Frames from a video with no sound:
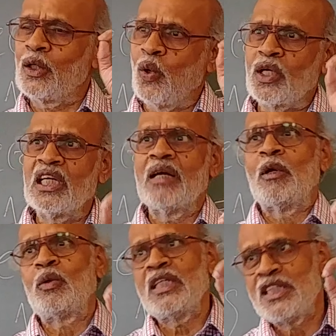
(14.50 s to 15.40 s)
talking
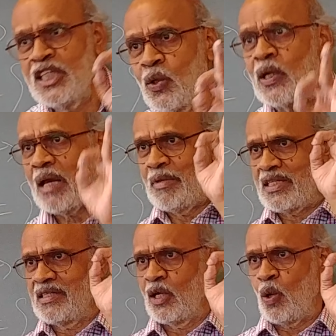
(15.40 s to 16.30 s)
about a
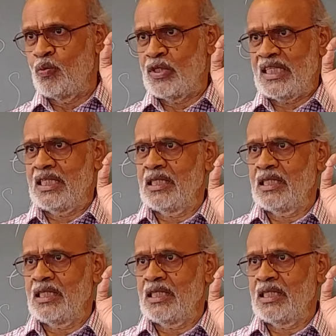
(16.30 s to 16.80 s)
0-dimensional object.